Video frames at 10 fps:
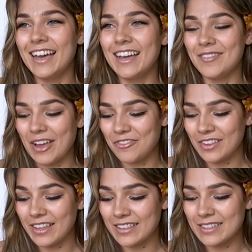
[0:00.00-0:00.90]
I
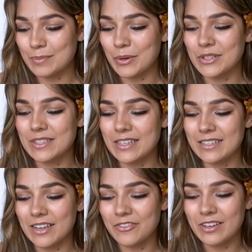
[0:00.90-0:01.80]
feel like this
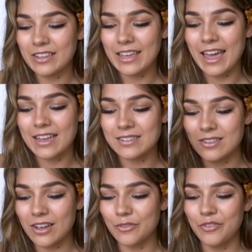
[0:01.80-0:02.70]
person definitely has a
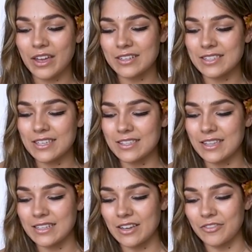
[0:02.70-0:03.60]
lot of fantasies, and
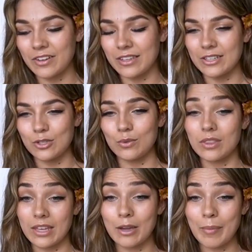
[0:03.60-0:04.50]
they definitely do
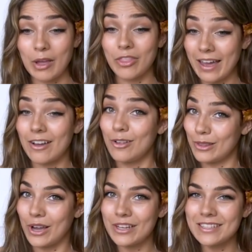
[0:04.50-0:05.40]
think about that a
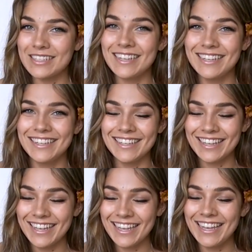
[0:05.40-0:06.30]
lot.
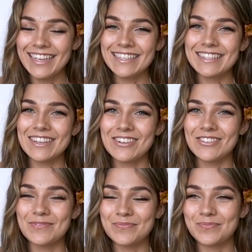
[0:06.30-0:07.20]

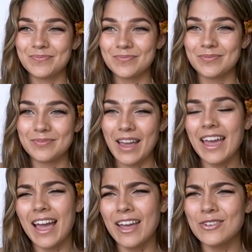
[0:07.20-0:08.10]
So
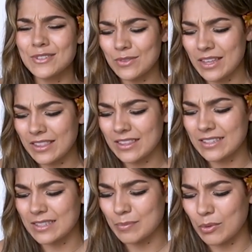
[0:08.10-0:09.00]
I also think that
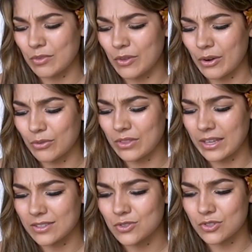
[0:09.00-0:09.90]
this is both of you. I don't
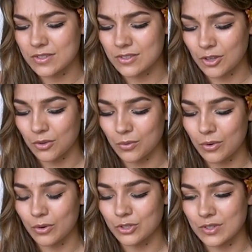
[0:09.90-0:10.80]
think it's just you
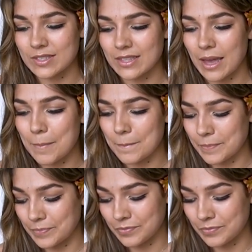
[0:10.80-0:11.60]
or just them.